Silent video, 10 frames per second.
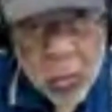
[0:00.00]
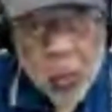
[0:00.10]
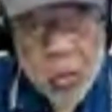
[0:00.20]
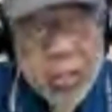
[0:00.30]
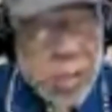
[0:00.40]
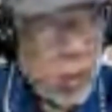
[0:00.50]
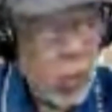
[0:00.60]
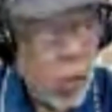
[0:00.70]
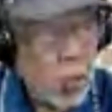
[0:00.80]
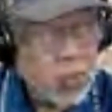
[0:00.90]
Wendell
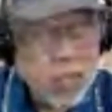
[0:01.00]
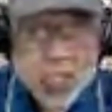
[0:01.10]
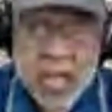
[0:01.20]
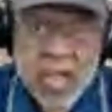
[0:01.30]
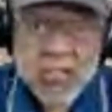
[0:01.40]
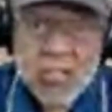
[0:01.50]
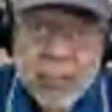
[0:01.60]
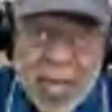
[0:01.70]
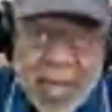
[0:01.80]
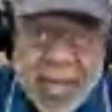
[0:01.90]
Holmes has changed his
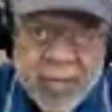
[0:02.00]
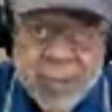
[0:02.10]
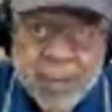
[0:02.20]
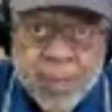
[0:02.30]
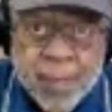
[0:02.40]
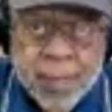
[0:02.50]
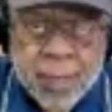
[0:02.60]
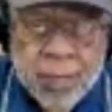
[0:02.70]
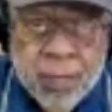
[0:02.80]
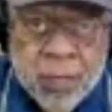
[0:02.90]
mind
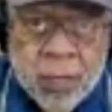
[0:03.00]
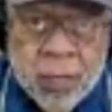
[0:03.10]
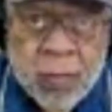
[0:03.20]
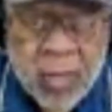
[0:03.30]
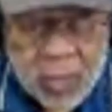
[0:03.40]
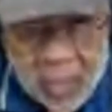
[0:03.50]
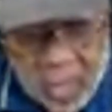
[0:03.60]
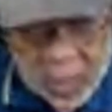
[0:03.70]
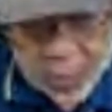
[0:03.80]
in the